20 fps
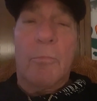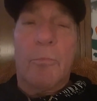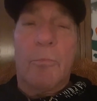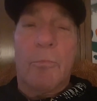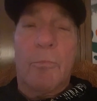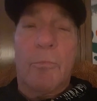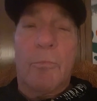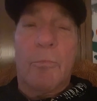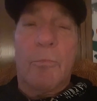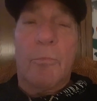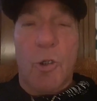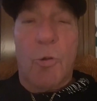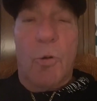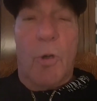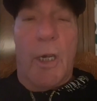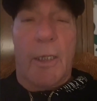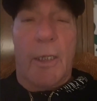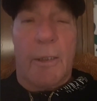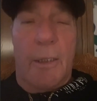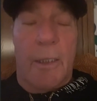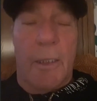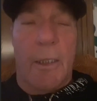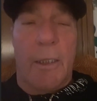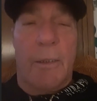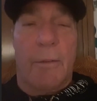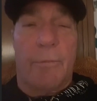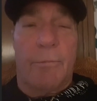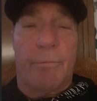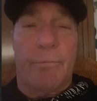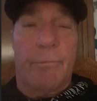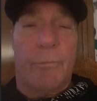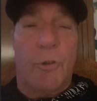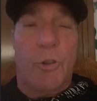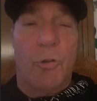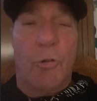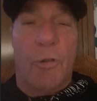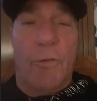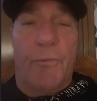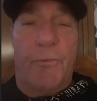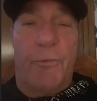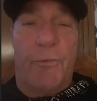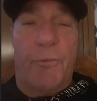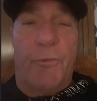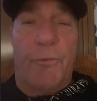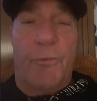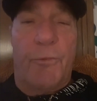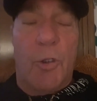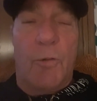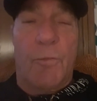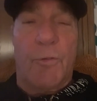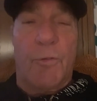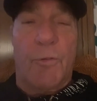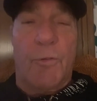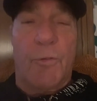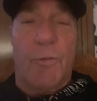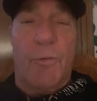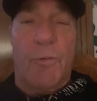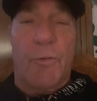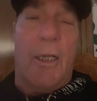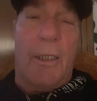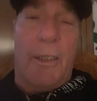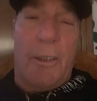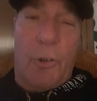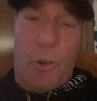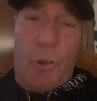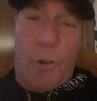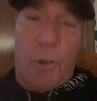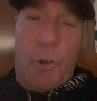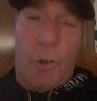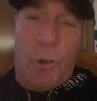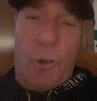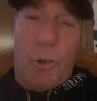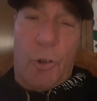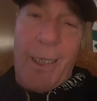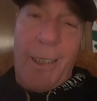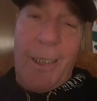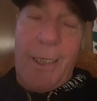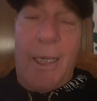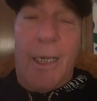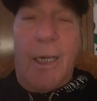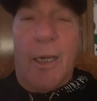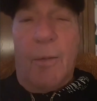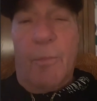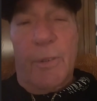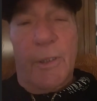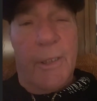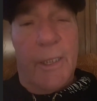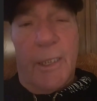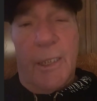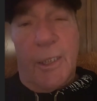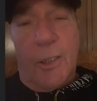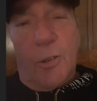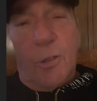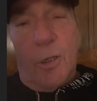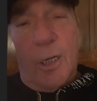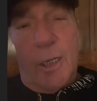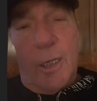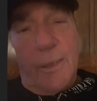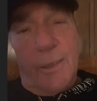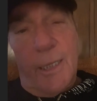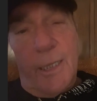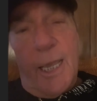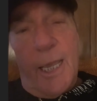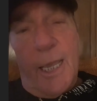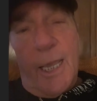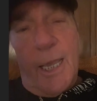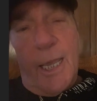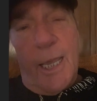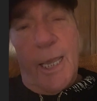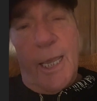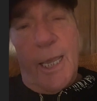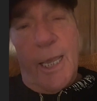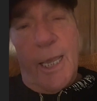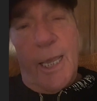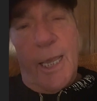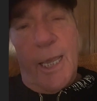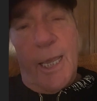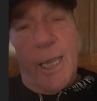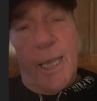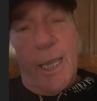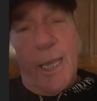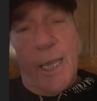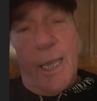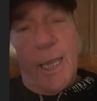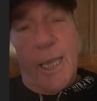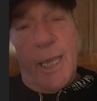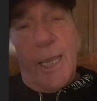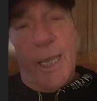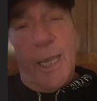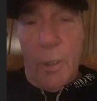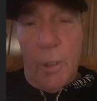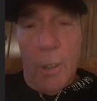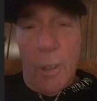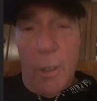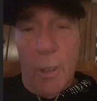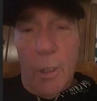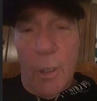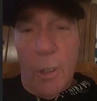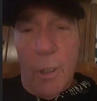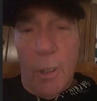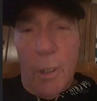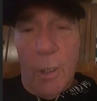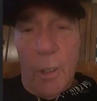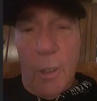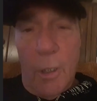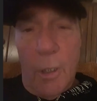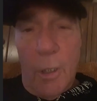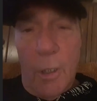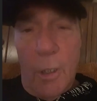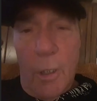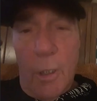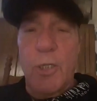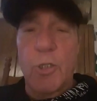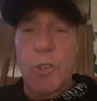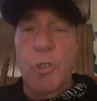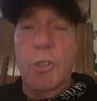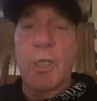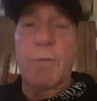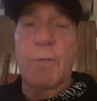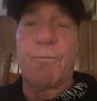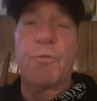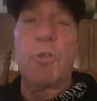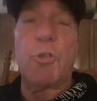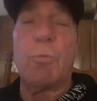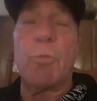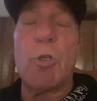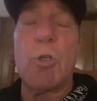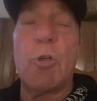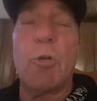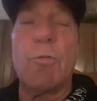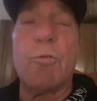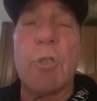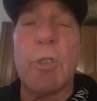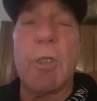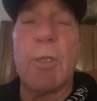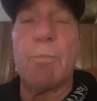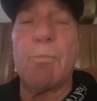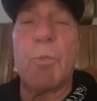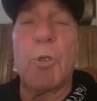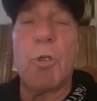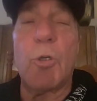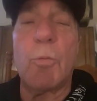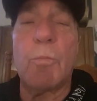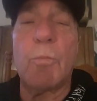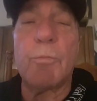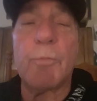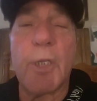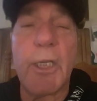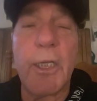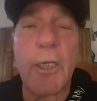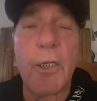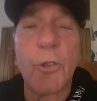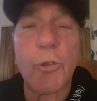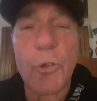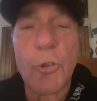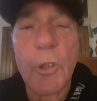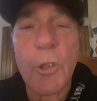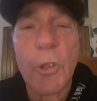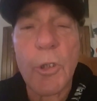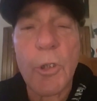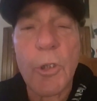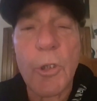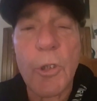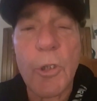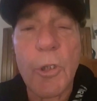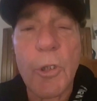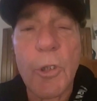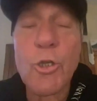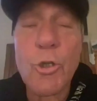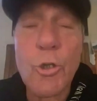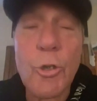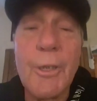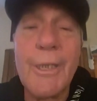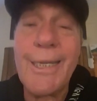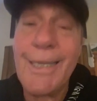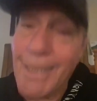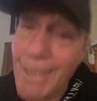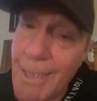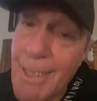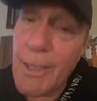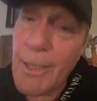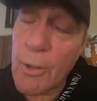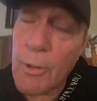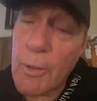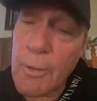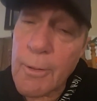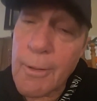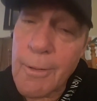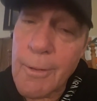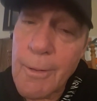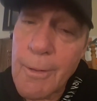pretty much go out there and do a few moves. They call it shine now, but they didn't call it that. It was just more getting over. And the baby face did a few moves, and then boom, the heels actually heeled